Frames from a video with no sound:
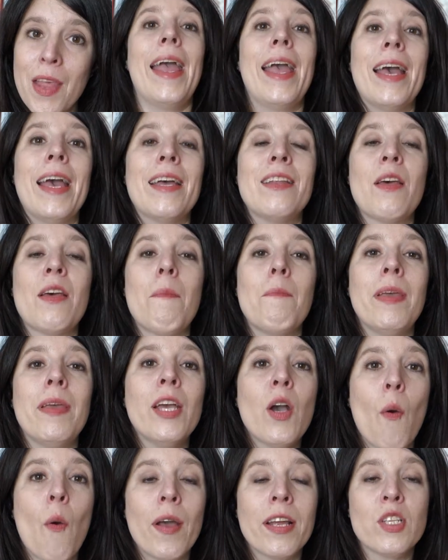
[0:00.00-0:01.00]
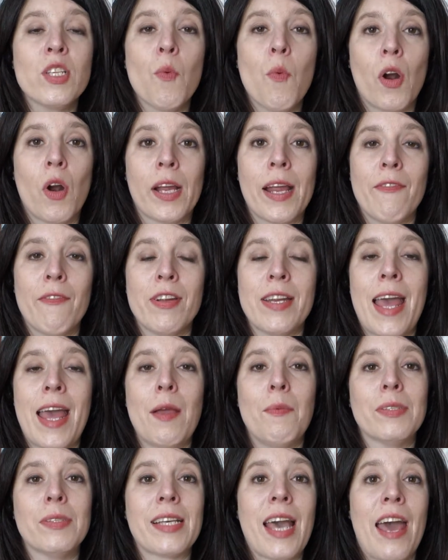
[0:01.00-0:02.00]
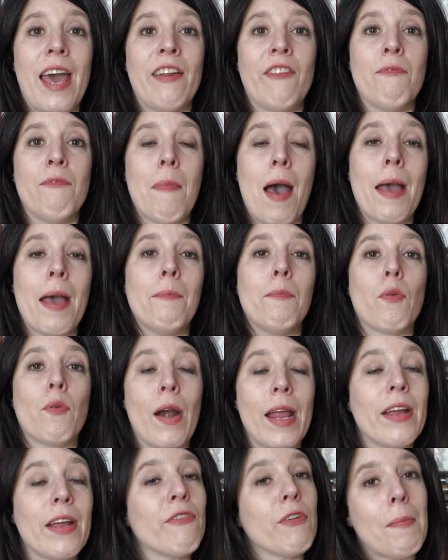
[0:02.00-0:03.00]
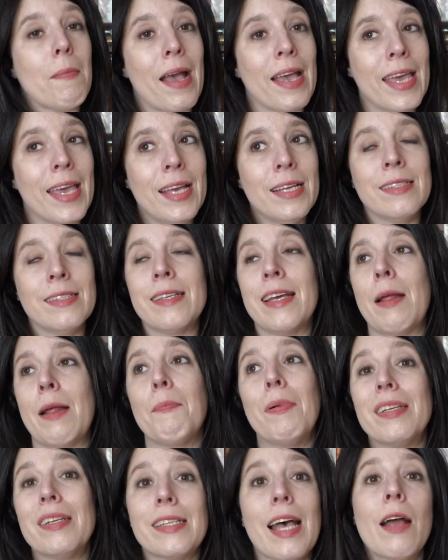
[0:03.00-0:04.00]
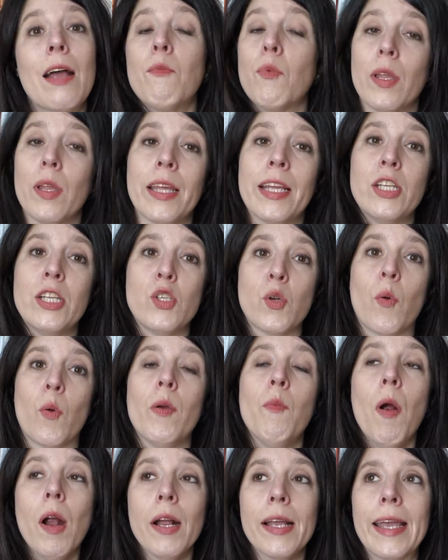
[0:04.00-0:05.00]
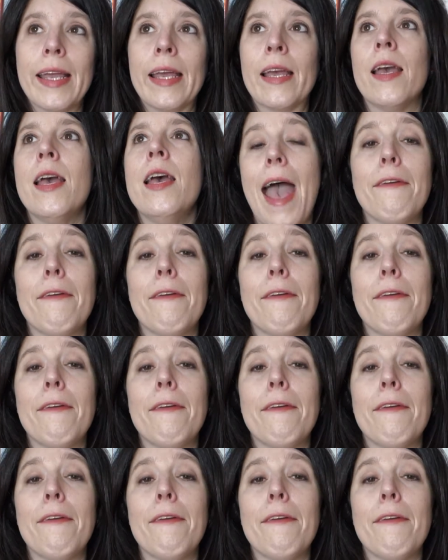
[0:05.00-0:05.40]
And me going to work every day was kind of my break from my kids, and plus I really enjoy working.